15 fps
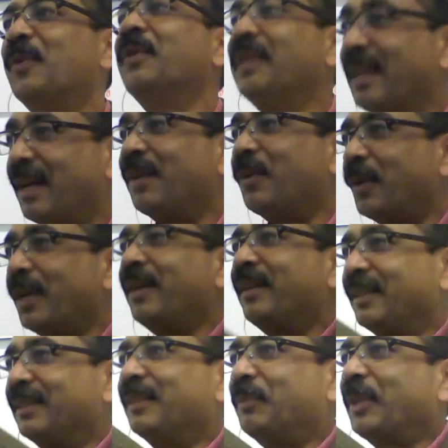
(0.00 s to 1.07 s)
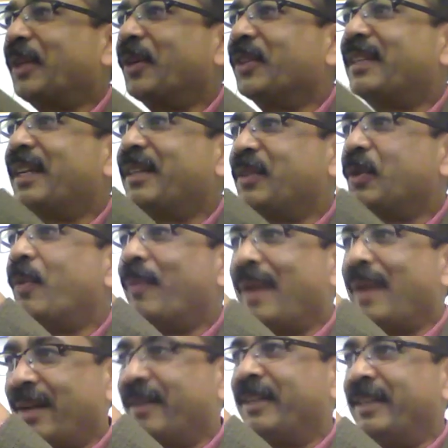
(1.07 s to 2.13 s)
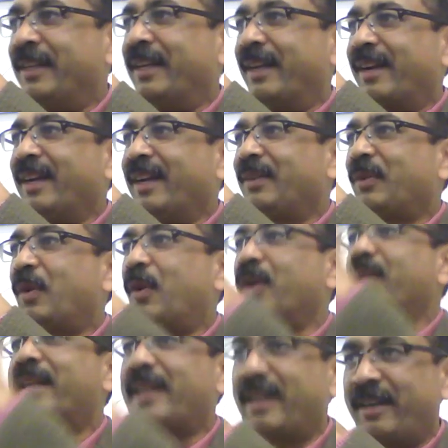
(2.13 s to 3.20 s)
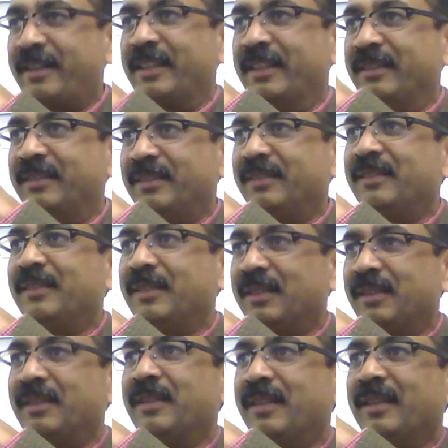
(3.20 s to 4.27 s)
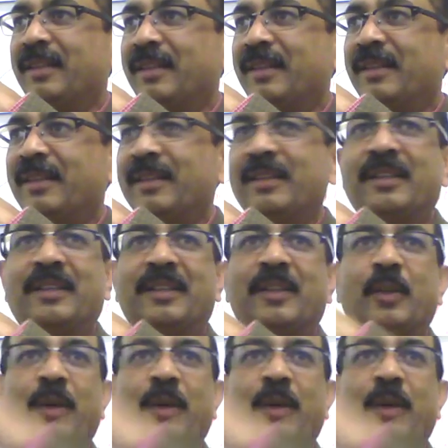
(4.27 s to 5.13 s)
Yeah, because there is no melanin here, right? Only keratin. You